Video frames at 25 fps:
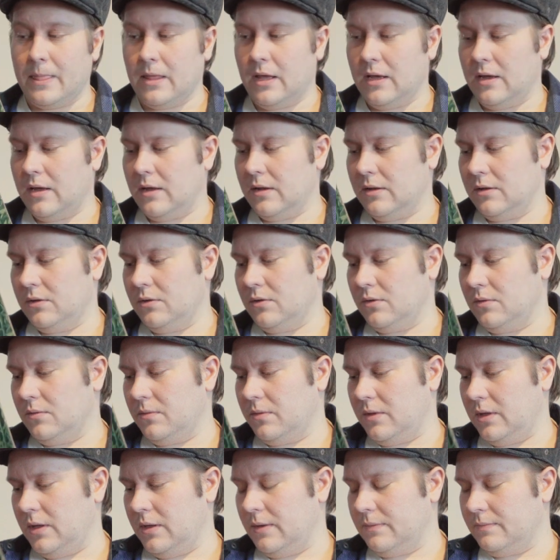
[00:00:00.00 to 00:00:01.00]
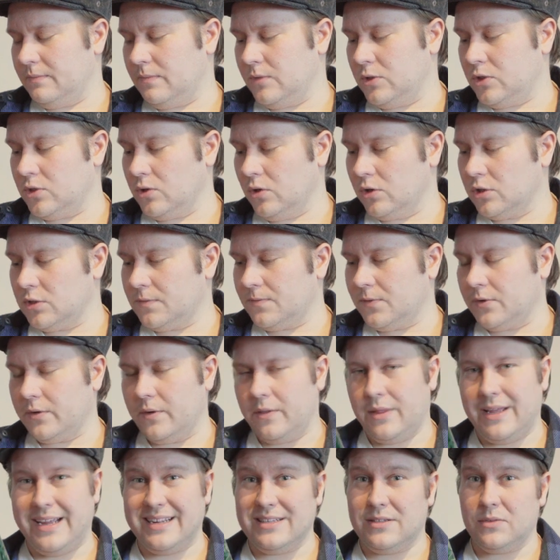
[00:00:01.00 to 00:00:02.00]
the source
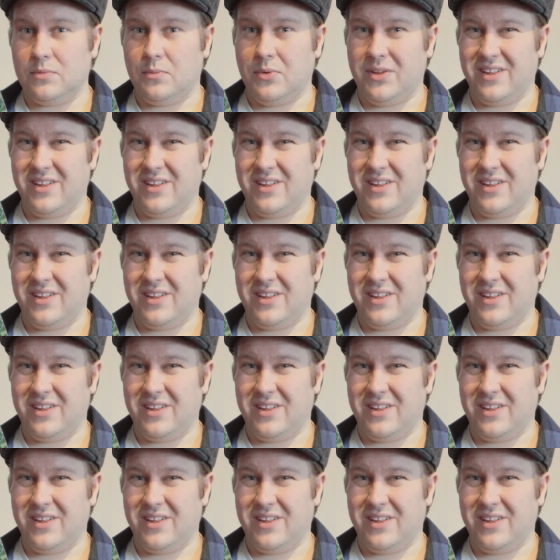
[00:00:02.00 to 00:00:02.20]
for that.